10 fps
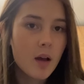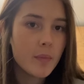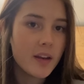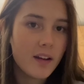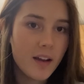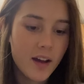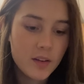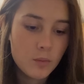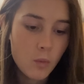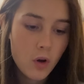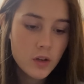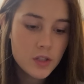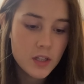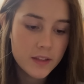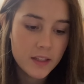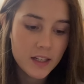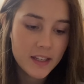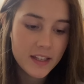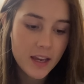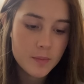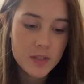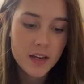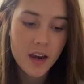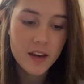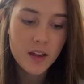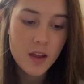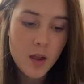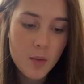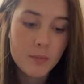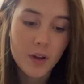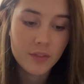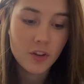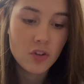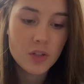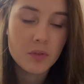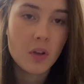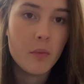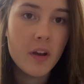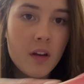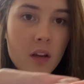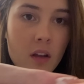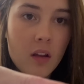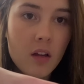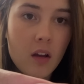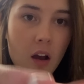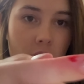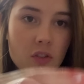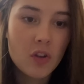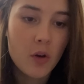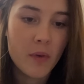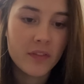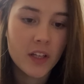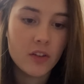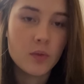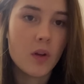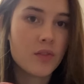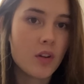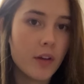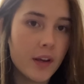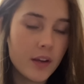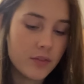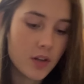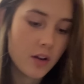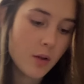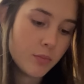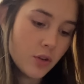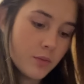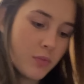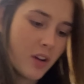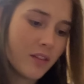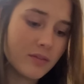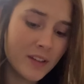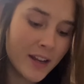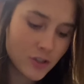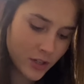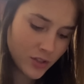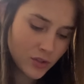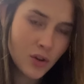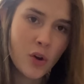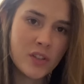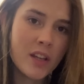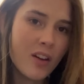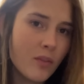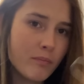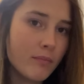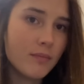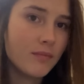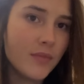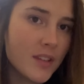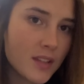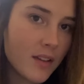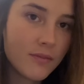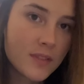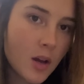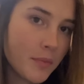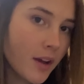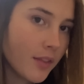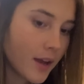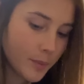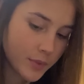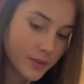how many I hadn't washed and the cleaner came today but oh, I forgot she was coming. I've just cut my finger as well, sorry if you don't like blood, but I've literally just cut it on the sieve. Tell me how that